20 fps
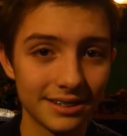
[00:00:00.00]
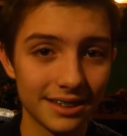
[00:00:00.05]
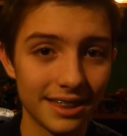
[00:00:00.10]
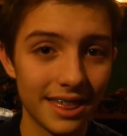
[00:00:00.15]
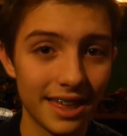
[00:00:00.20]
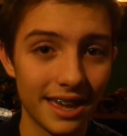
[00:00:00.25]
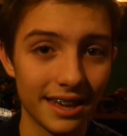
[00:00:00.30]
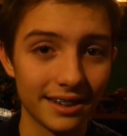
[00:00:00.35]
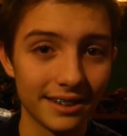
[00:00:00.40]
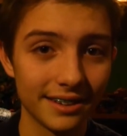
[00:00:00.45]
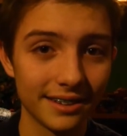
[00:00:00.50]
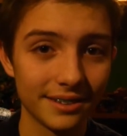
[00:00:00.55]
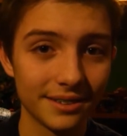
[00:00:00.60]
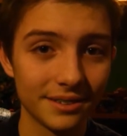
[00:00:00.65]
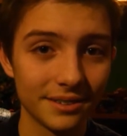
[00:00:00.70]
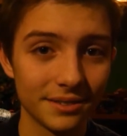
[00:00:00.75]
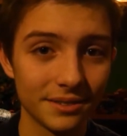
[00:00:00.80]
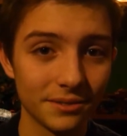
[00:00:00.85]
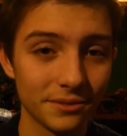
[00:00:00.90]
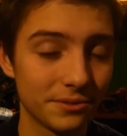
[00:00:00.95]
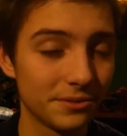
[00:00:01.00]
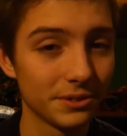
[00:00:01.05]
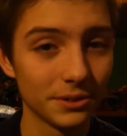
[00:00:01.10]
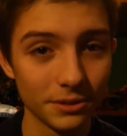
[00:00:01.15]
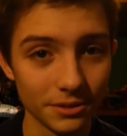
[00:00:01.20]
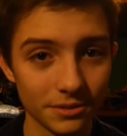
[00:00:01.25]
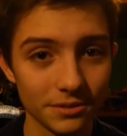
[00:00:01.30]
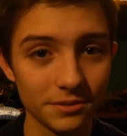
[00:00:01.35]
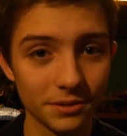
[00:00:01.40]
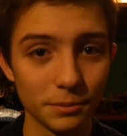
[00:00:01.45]
thing,
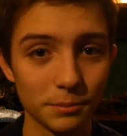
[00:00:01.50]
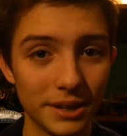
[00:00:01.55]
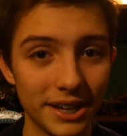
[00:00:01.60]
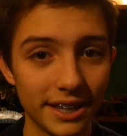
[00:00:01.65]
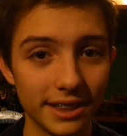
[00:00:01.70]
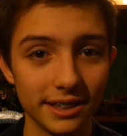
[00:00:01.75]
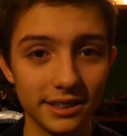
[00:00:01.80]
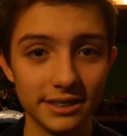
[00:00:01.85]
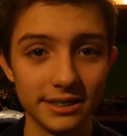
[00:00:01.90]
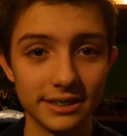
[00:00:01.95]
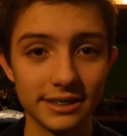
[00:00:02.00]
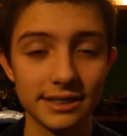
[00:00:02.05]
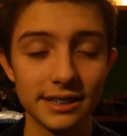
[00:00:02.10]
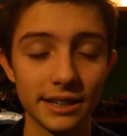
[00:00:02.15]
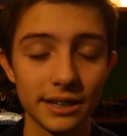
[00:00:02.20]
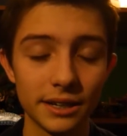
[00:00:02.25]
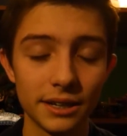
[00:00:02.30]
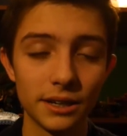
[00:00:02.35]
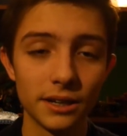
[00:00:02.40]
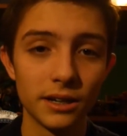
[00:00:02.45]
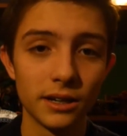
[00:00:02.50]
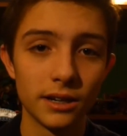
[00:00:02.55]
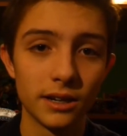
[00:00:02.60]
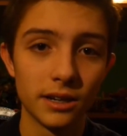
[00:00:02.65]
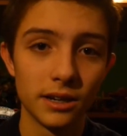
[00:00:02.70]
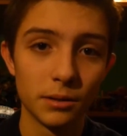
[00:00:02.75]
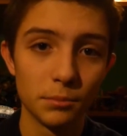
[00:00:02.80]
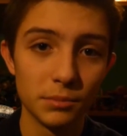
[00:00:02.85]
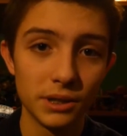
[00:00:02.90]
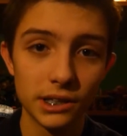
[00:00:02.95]
for me at least,
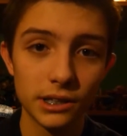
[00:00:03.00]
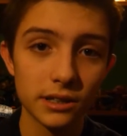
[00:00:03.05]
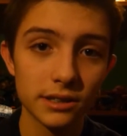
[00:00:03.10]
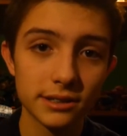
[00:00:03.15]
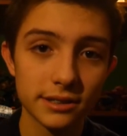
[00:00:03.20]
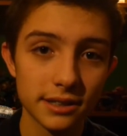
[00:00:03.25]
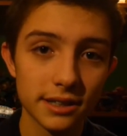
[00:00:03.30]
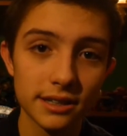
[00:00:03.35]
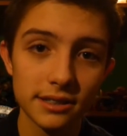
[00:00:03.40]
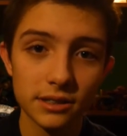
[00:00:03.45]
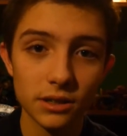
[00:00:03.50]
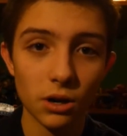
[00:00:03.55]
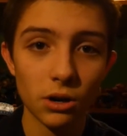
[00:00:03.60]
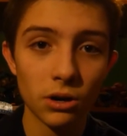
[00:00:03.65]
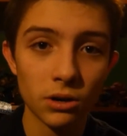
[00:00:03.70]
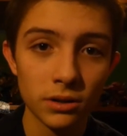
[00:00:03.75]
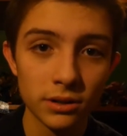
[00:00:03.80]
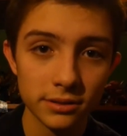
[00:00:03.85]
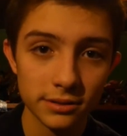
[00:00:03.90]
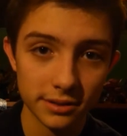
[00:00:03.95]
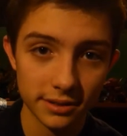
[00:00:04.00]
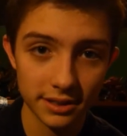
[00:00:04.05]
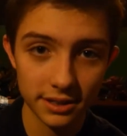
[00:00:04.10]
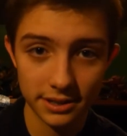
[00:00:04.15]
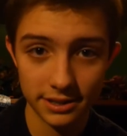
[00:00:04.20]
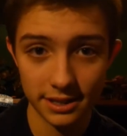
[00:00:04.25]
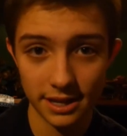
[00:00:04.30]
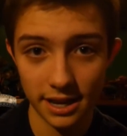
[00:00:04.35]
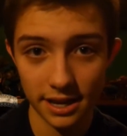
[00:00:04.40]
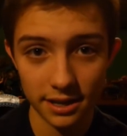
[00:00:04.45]
because this call,
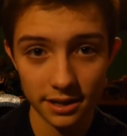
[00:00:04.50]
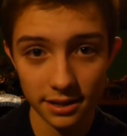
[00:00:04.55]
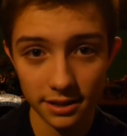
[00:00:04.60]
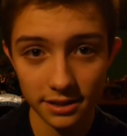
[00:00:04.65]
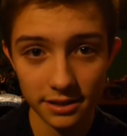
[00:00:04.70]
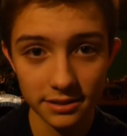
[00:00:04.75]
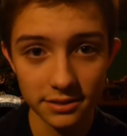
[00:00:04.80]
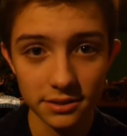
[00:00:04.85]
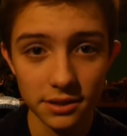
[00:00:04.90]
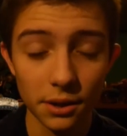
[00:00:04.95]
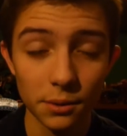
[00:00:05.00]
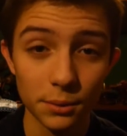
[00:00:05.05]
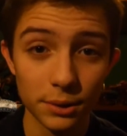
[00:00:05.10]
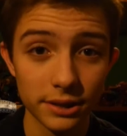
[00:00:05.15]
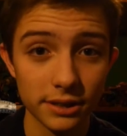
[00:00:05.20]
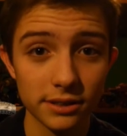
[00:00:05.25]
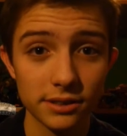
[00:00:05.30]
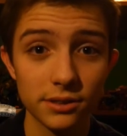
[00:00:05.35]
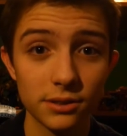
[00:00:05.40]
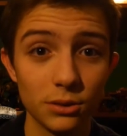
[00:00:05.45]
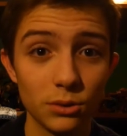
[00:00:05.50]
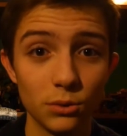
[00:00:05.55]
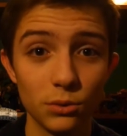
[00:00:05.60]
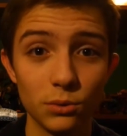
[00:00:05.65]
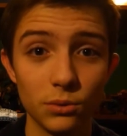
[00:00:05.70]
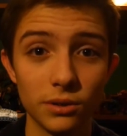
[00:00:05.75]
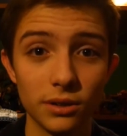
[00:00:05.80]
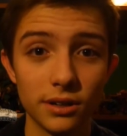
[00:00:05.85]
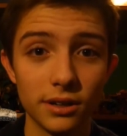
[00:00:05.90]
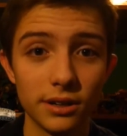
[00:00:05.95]
this day, is going
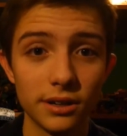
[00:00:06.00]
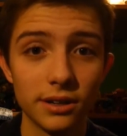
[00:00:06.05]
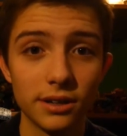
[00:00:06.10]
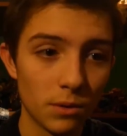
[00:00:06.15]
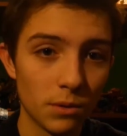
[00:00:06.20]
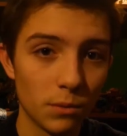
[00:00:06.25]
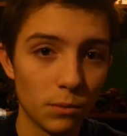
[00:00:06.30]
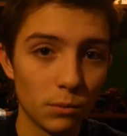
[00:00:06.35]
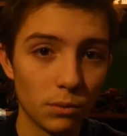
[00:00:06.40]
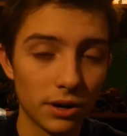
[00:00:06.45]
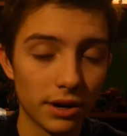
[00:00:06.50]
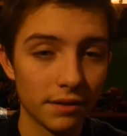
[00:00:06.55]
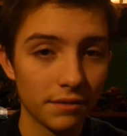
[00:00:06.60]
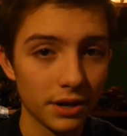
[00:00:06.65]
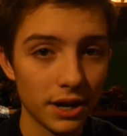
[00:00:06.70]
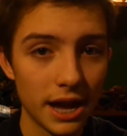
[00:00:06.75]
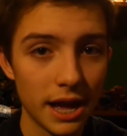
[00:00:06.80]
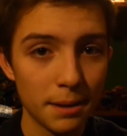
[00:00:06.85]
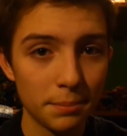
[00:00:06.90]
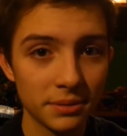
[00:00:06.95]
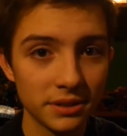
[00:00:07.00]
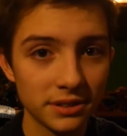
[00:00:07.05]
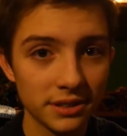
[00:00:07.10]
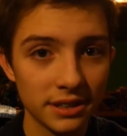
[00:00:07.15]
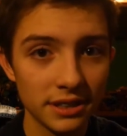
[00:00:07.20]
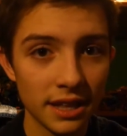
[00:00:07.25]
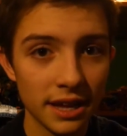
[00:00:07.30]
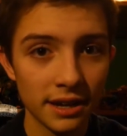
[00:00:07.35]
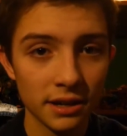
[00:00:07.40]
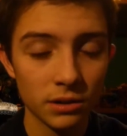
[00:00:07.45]
to, whatever happens
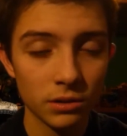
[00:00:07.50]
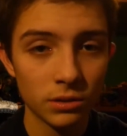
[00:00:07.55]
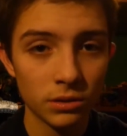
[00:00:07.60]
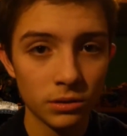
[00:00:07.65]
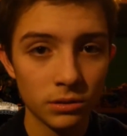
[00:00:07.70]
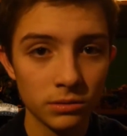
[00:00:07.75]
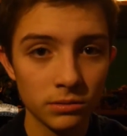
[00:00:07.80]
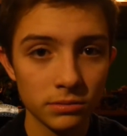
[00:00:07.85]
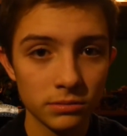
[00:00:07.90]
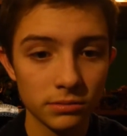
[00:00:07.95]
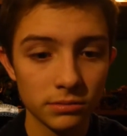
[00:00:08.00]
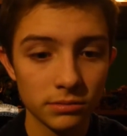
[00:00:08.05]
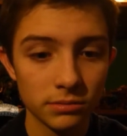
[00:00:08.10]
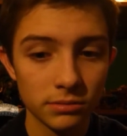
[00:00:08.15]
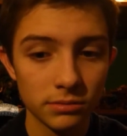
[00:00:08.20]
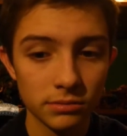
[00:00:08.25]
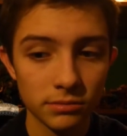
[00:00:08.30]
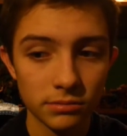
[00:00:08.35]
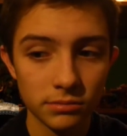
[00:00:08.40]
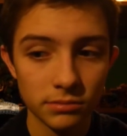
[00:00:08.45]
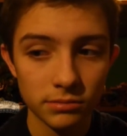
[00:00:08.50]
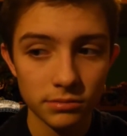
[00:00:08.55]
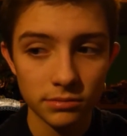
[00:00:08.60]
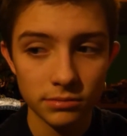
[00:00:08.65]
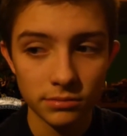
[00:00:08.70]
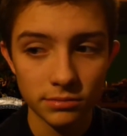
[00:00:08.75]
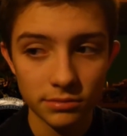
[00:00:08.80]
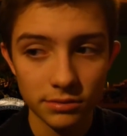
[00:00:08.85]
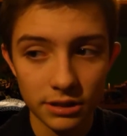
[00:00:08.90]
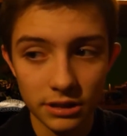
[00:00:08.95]
in that call,
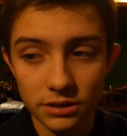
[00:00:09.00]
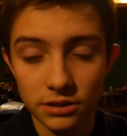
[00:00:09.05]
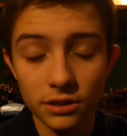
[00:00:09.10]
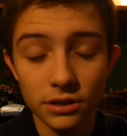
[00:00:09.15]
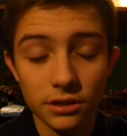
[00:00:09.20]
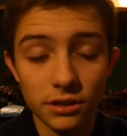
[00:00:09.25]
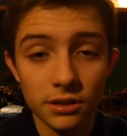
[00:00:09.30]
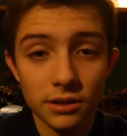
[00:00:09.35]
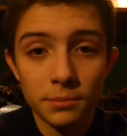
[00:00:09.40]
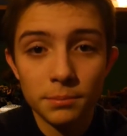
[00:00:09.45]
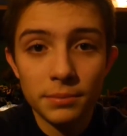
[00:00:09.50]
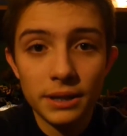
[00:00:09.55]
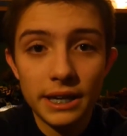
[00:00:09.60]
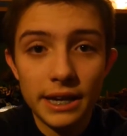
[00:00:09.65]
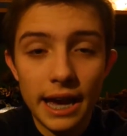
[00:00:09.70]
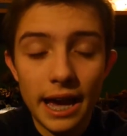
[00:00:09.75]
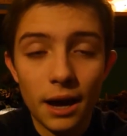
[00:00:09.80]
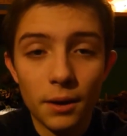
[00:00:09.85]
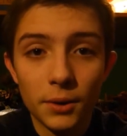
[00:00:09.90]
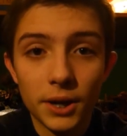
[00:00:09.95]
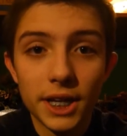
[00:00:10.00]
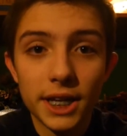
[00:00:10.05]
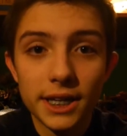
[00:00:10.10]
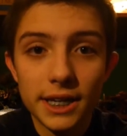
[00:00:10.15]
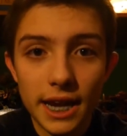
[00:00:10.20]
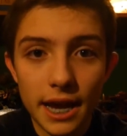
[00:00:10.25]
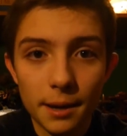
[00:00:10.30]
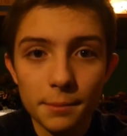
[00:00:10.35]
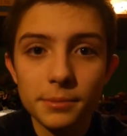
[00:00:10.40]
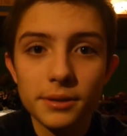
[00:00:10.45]
is going to be how I
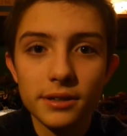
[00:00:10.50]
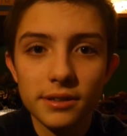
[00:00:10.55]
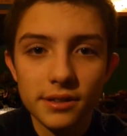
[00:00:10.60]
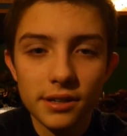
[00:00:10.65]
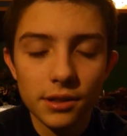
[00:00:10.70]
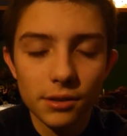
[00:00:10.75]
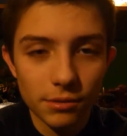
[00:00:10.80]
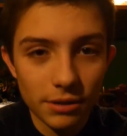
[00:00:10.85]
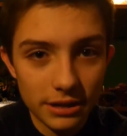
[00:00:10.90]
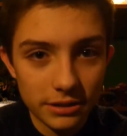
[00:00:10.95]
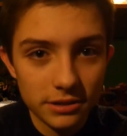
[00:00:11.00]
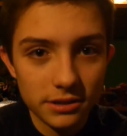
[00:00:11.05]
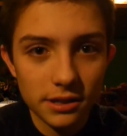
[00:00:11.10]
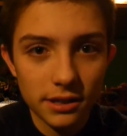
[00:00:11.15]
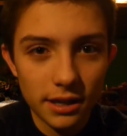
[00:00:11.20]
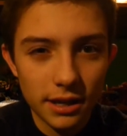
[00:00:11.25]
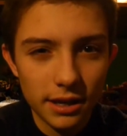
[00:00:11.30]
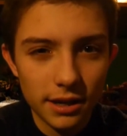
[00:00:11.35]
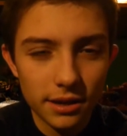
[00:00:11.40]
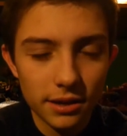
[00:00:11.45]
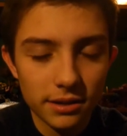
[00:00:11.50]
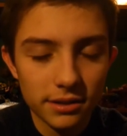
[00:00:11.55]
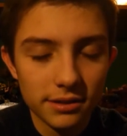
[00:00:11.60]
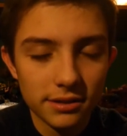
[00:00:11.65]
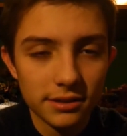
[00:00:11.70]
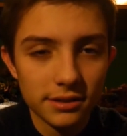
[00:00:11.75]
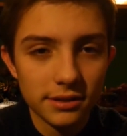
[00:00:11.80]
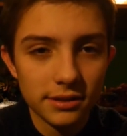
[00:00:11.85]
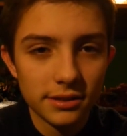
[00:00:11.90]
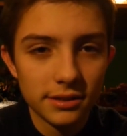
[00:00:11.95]
adapt to the rest of the year.
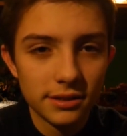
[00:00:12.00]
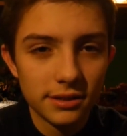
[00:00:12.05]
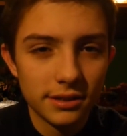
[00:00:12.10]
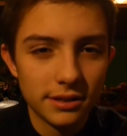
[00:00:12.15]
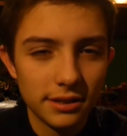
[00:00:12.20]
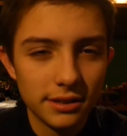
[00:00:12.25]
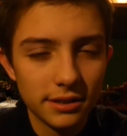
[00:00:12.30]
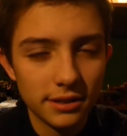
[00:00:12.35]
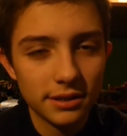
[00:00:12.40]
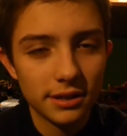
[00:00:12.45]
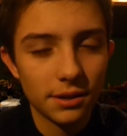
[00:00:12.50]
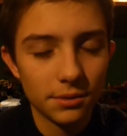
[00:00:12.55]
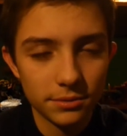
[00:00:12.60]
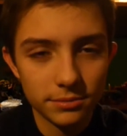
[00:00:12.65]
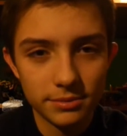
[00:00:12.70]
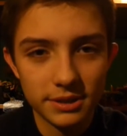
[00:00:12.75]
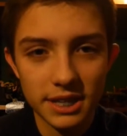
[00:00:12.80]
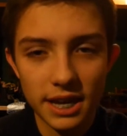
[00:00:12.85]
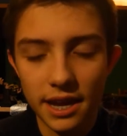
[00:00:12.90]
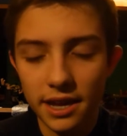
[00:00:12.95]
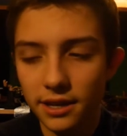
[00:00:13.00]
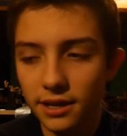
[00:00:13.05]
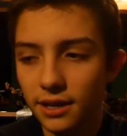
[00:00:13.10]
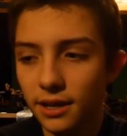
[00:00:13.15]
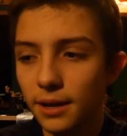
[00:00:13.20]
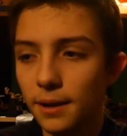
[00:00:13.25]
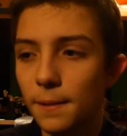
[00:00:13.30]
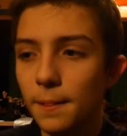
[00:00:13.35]
You get what I'm saying?